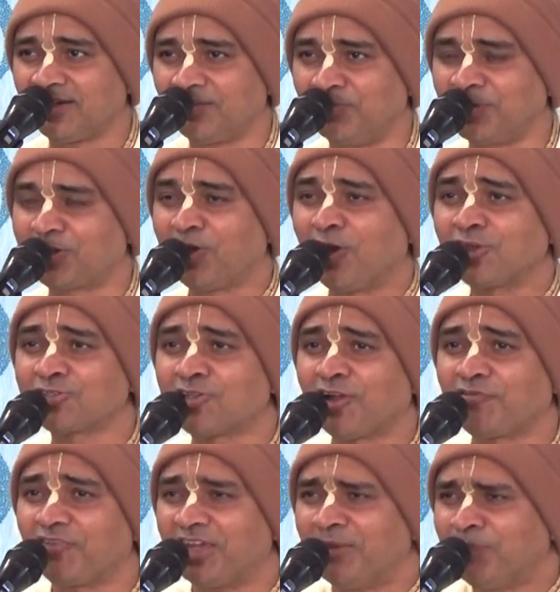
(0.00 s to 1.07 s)
because
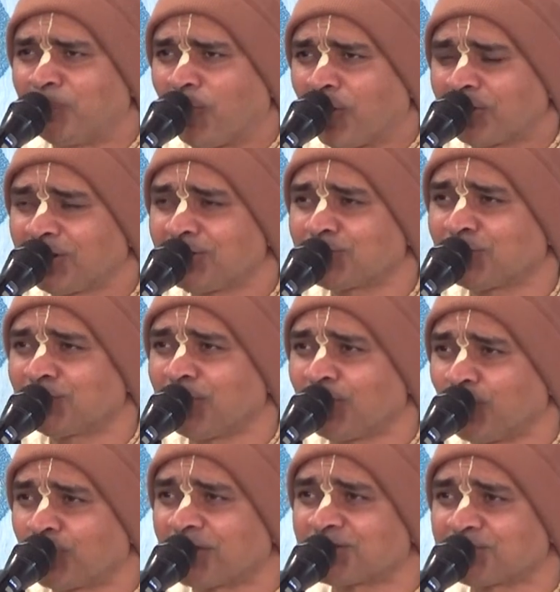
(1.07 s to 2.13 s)
of importance of the
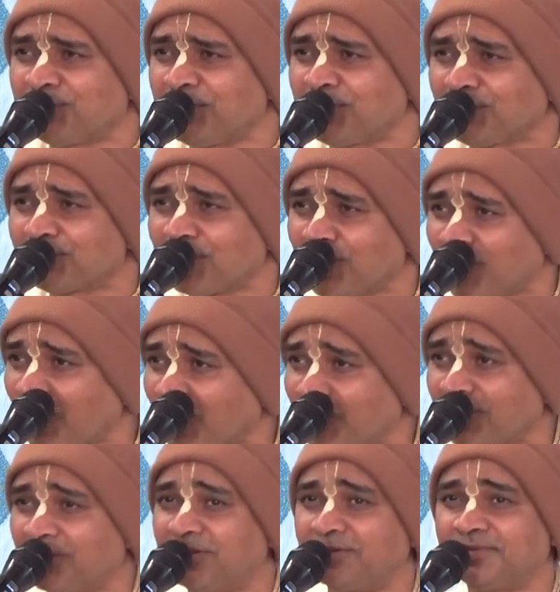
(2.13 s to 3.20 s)
lotus feet of the
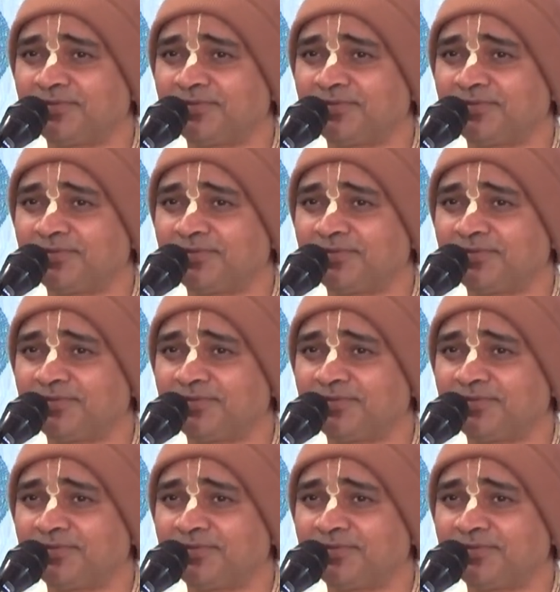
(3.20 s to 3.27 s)
Lord.